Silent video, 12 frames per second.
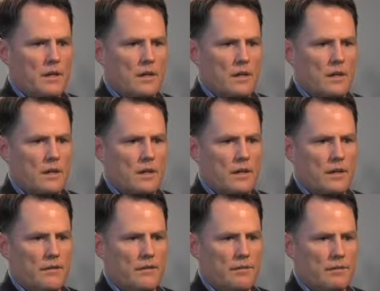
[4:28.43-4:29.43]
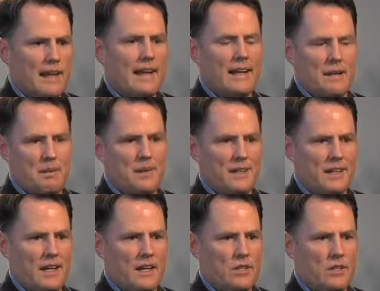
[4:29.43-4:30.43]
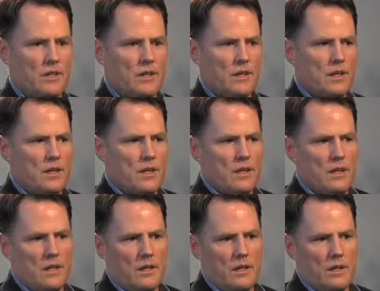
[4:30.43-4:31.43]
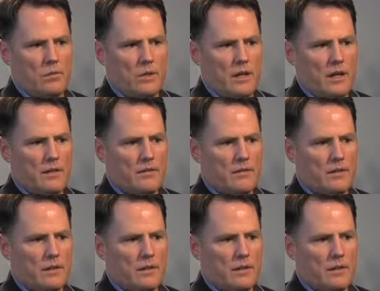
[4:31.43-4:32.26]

a flat IP connection, and we have